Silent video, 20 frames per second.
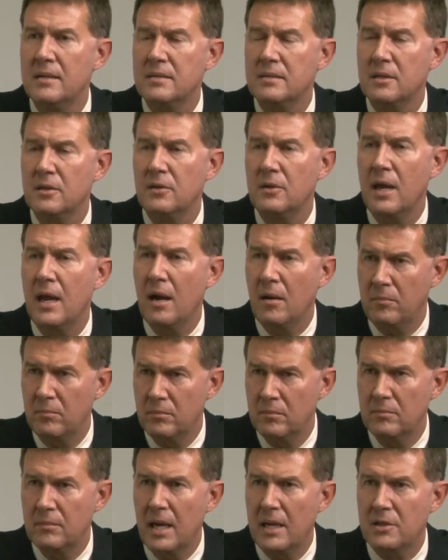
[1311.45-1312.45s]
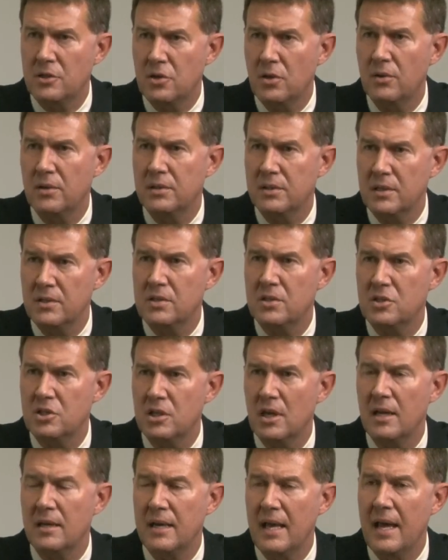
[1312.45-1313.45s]
to help make sure that this is
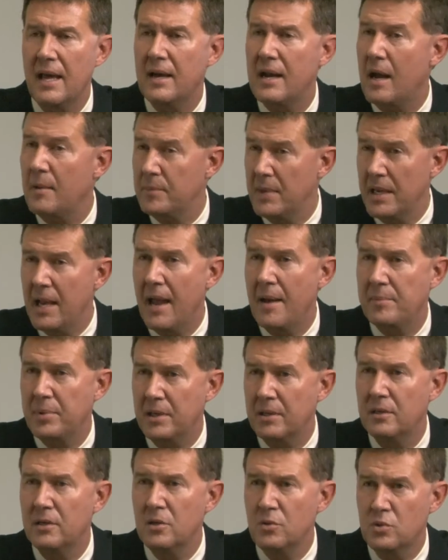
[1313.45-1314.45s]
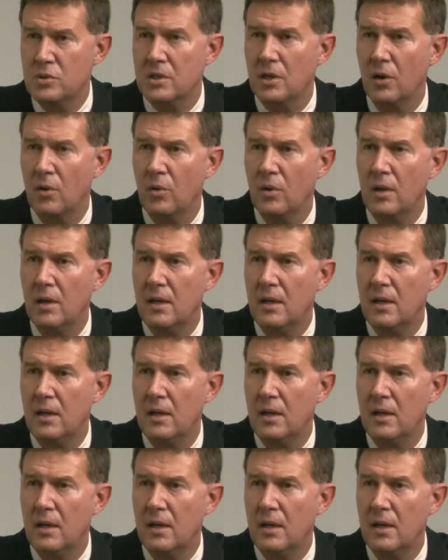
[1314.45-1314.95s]
shut down, I'll be happy to do so.